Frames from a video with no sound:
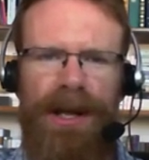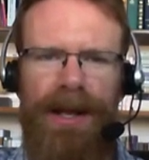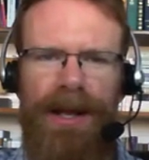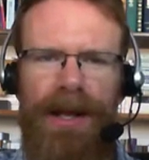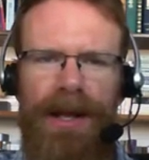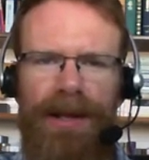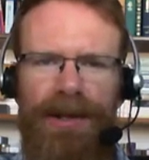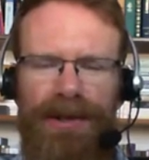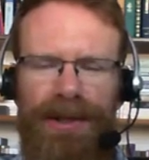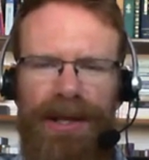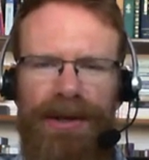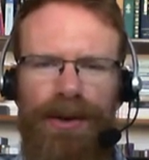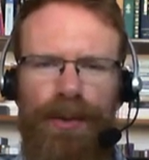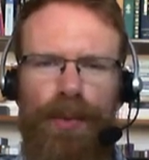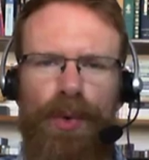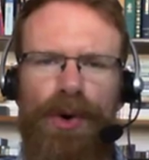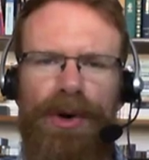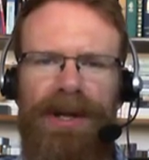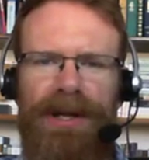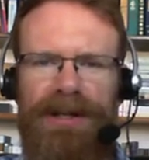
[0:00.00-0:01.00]
uh, later
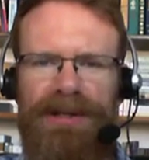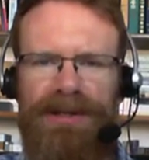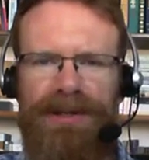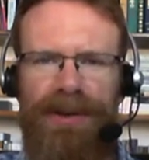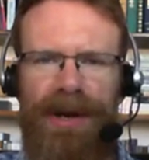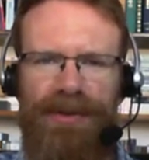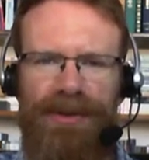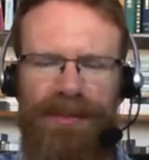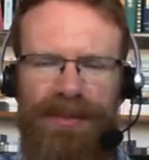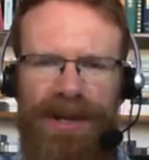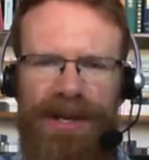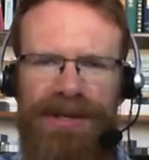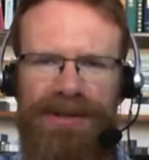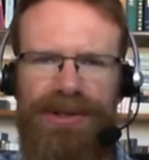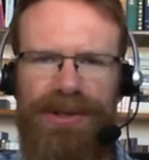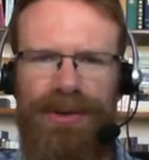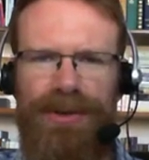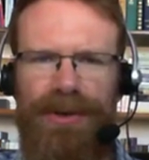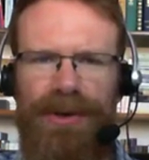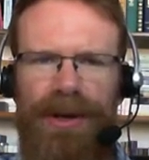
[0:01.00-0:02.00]
warnings throughout the
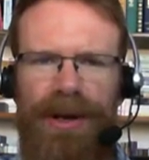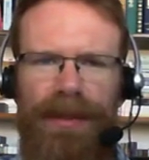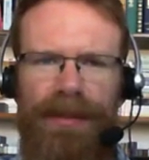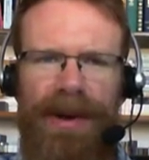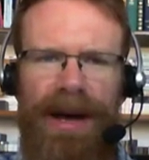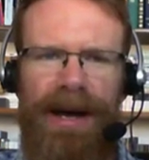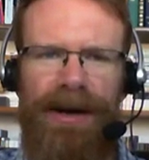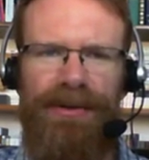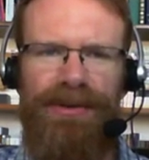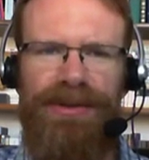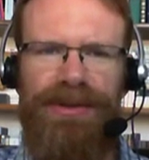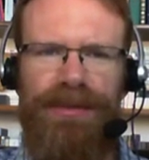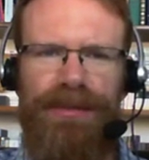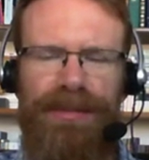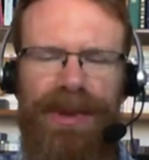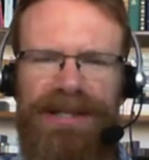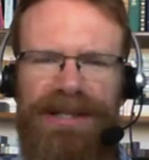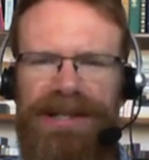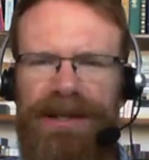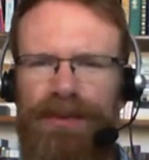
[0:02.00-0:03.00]
Pentateuch about
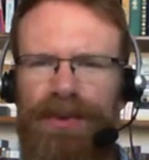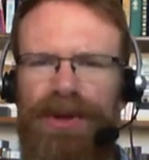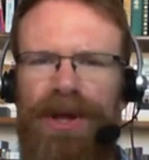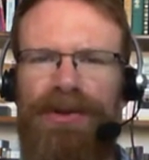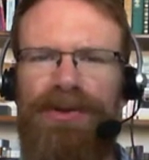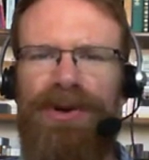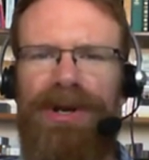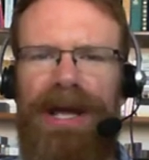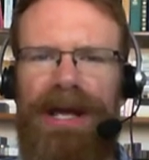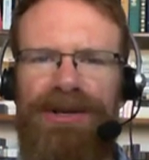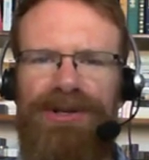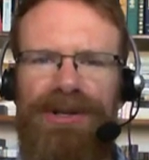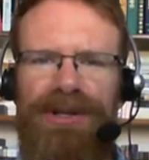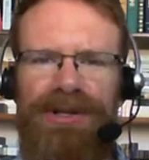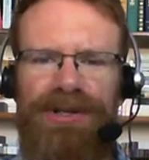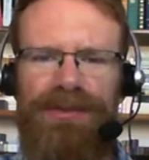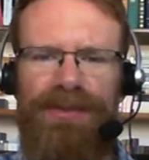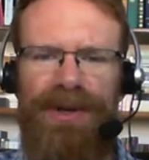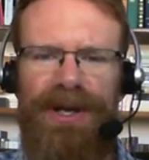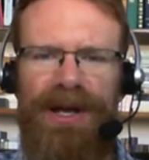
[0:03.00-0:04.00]
mixing with other
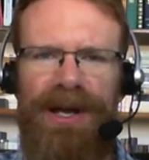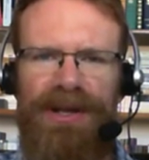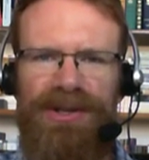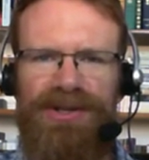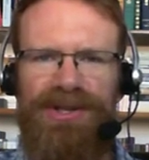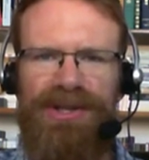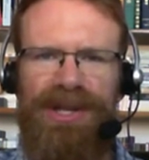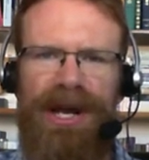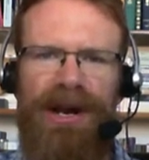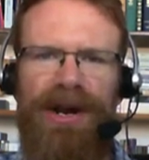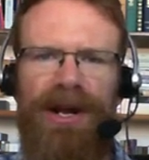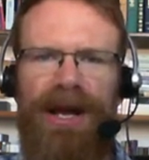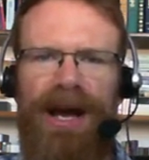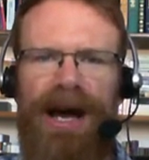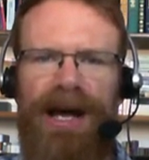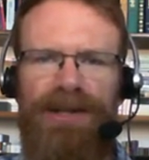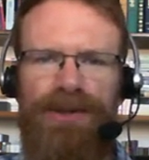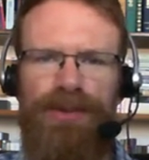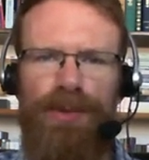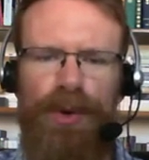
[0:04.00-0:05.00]
nations because their
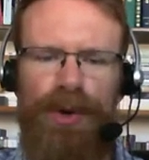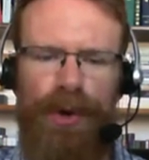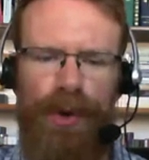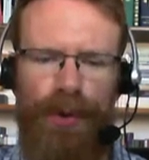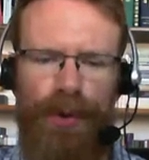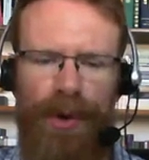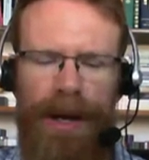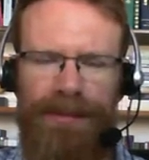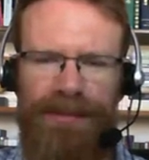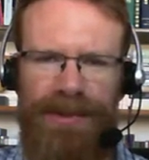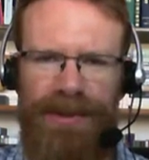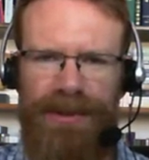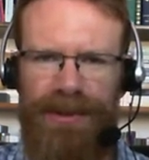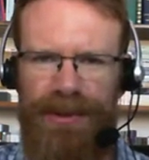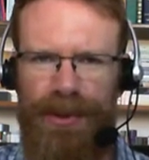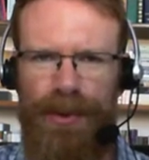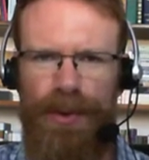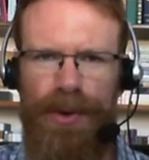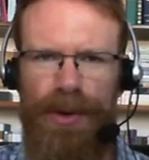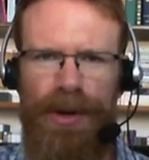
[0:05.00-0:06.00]
gods will corrupt
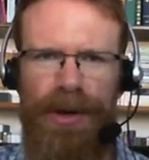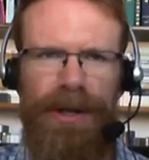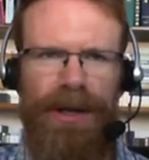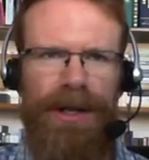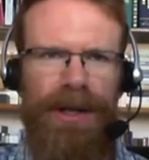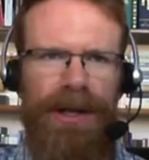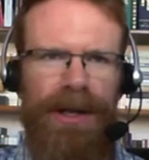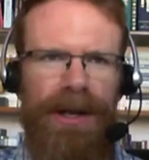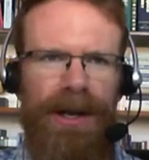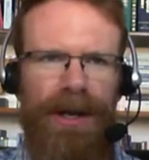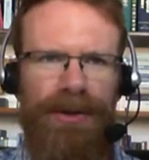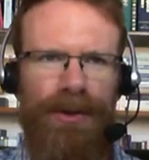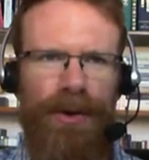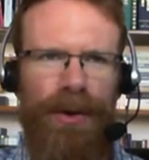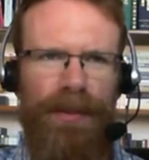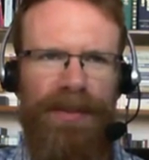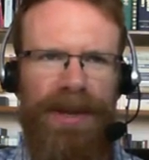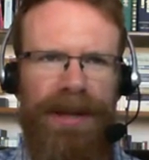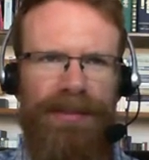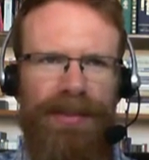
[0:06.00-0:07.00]
your, uh,
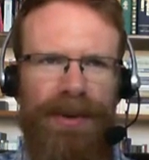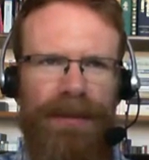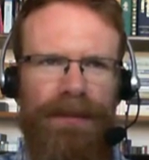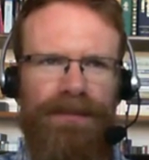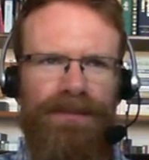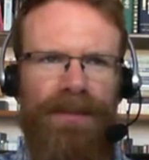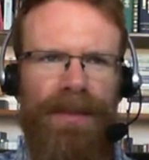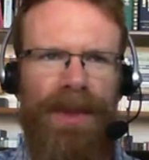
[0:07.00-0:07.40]
your people.